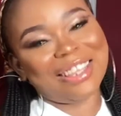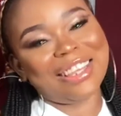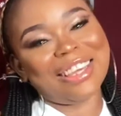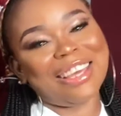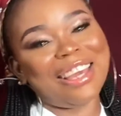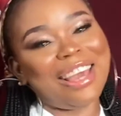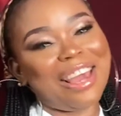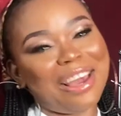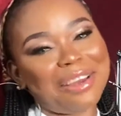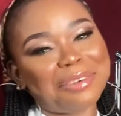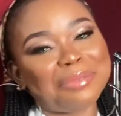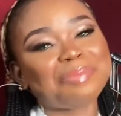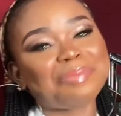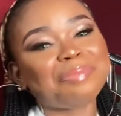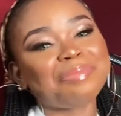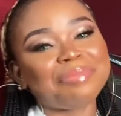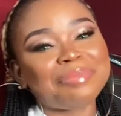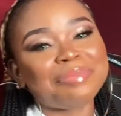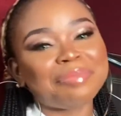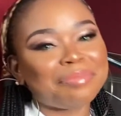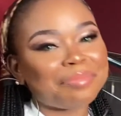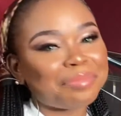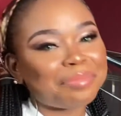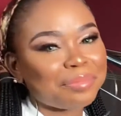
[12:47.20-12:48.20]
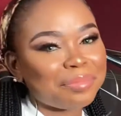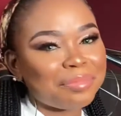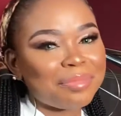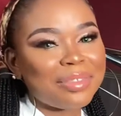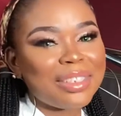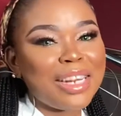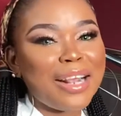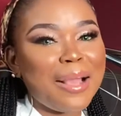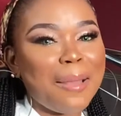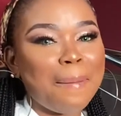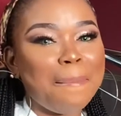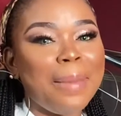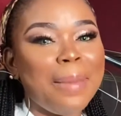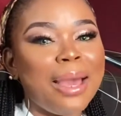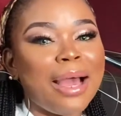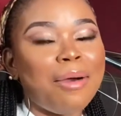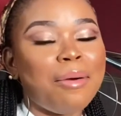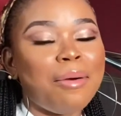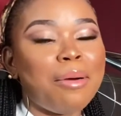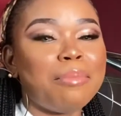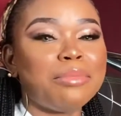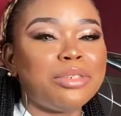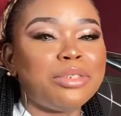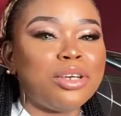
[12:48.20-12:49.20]
yeah. But
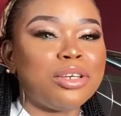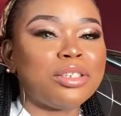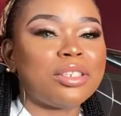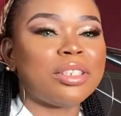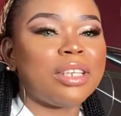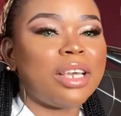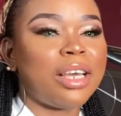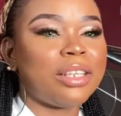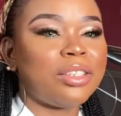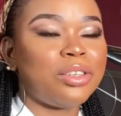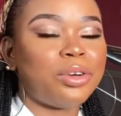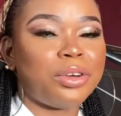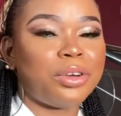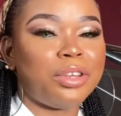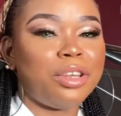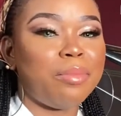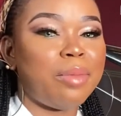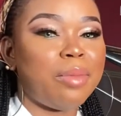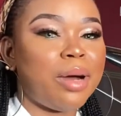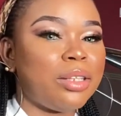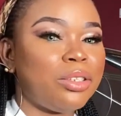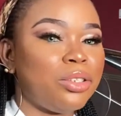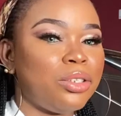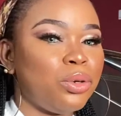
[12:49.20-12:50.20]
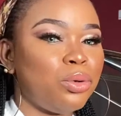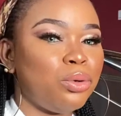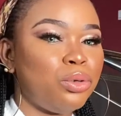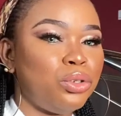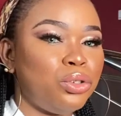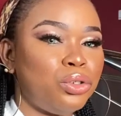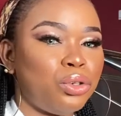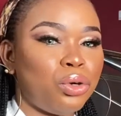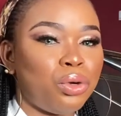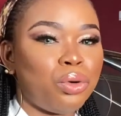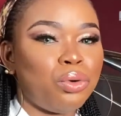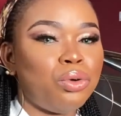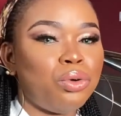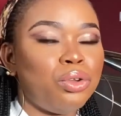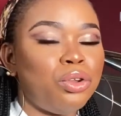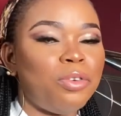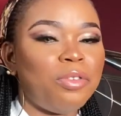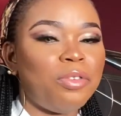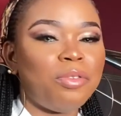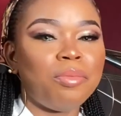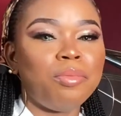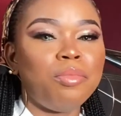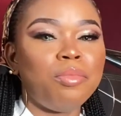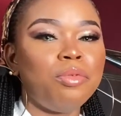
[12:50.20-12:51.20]
I'm just here talking about the whole struggle
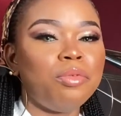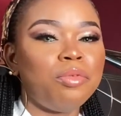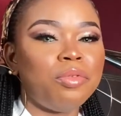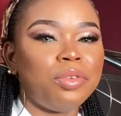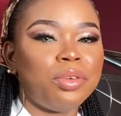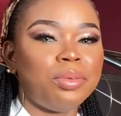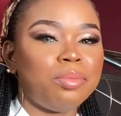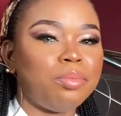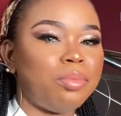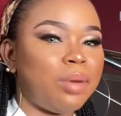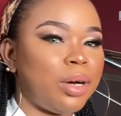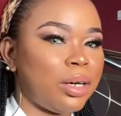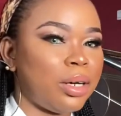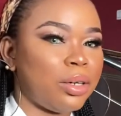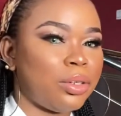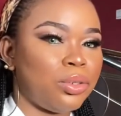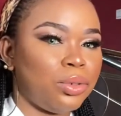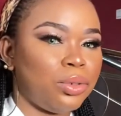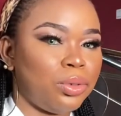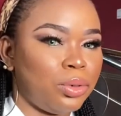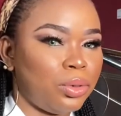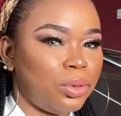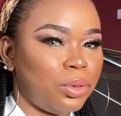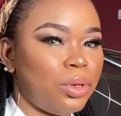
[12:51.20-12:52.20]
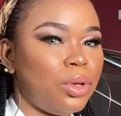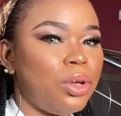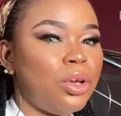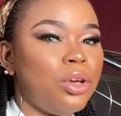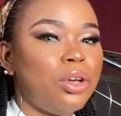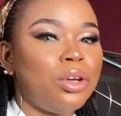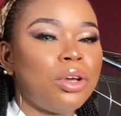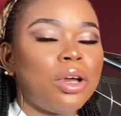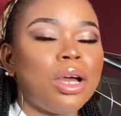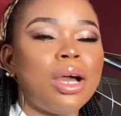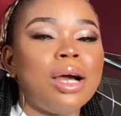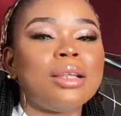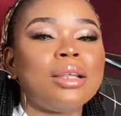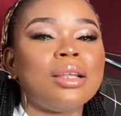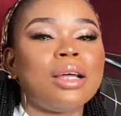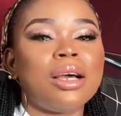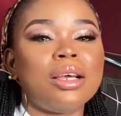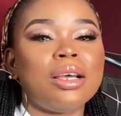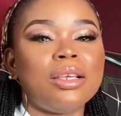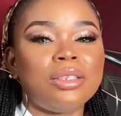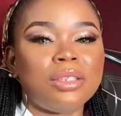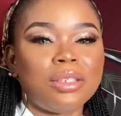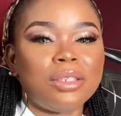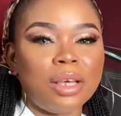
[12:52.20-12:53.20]
of moving back to Ghana
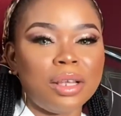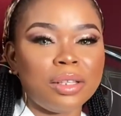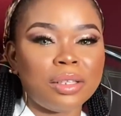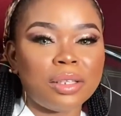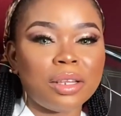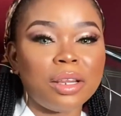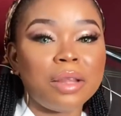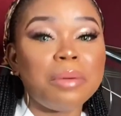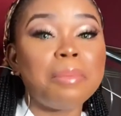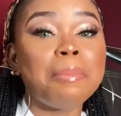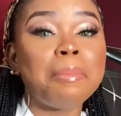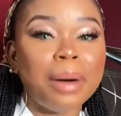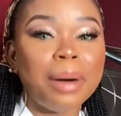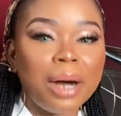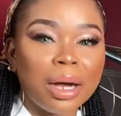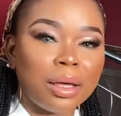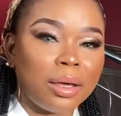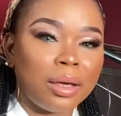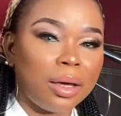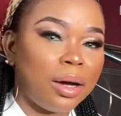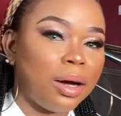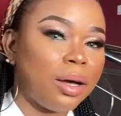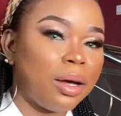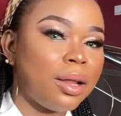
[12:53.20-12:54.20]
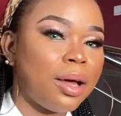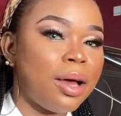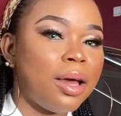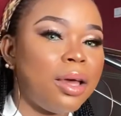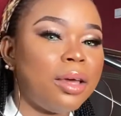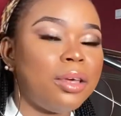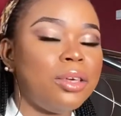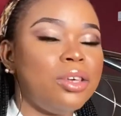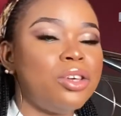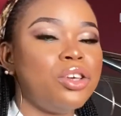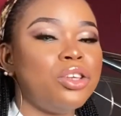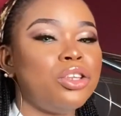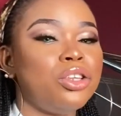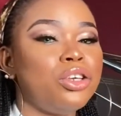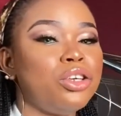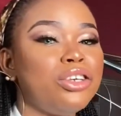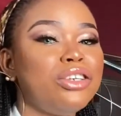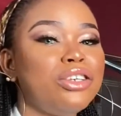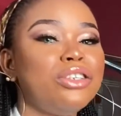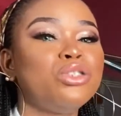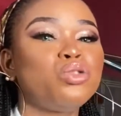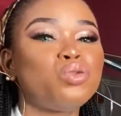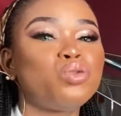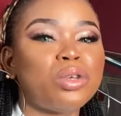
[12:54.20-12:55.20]
and settling back in Ghana again
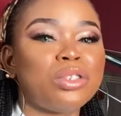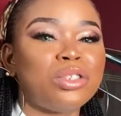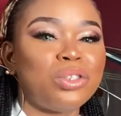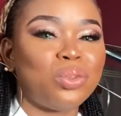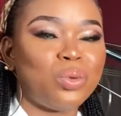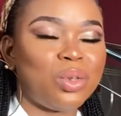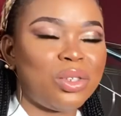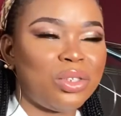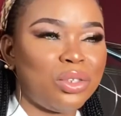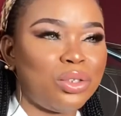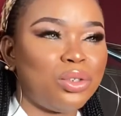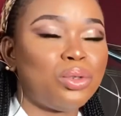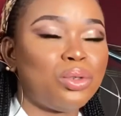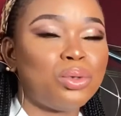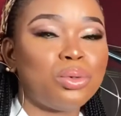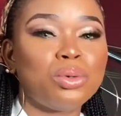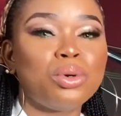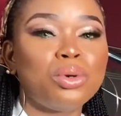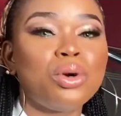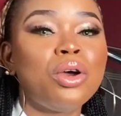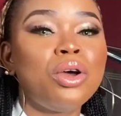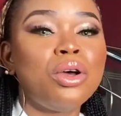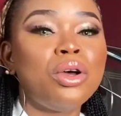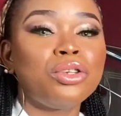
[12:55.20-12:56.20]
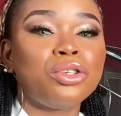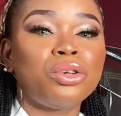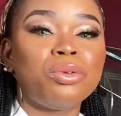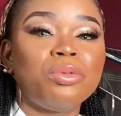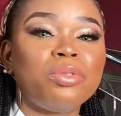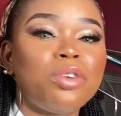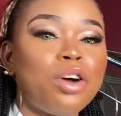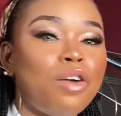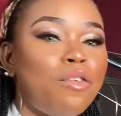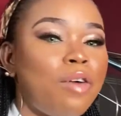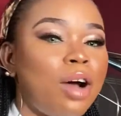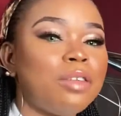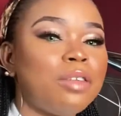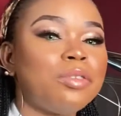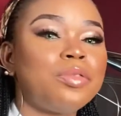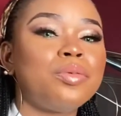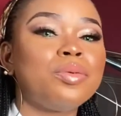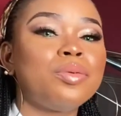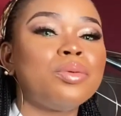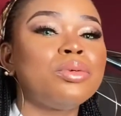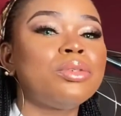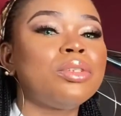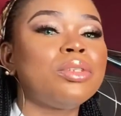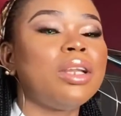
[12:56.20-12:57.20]
in 2022. So we've covered
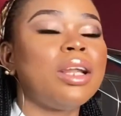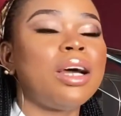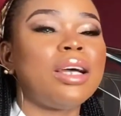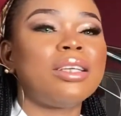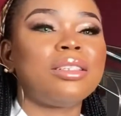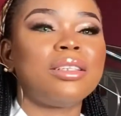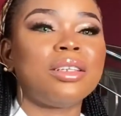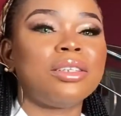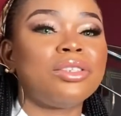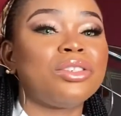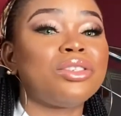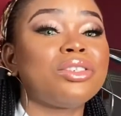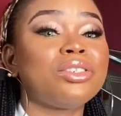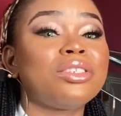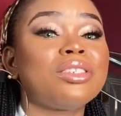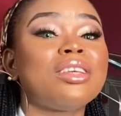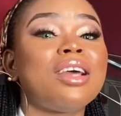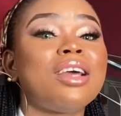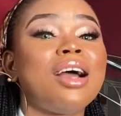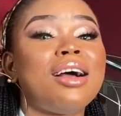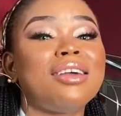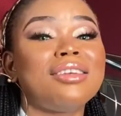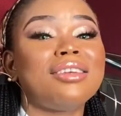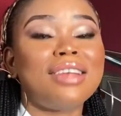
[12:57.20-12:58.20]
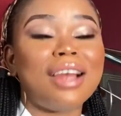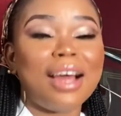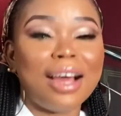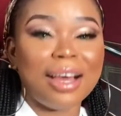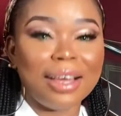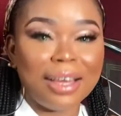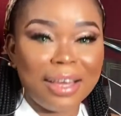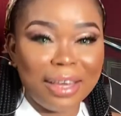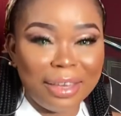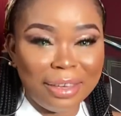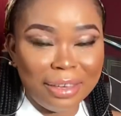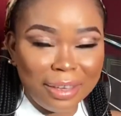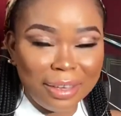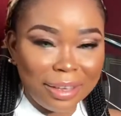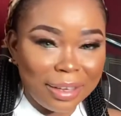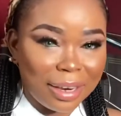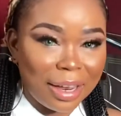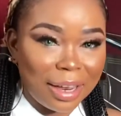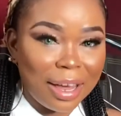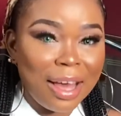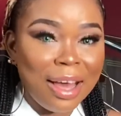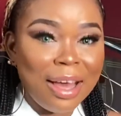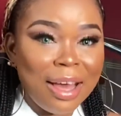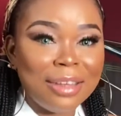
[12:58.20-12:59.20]
food, light, electricity, and now
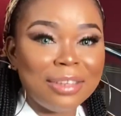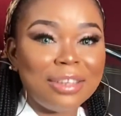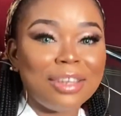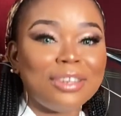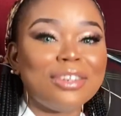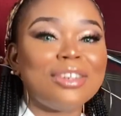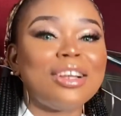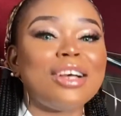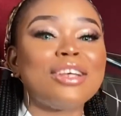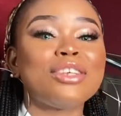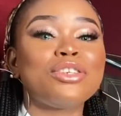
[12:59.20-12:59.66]
again, the another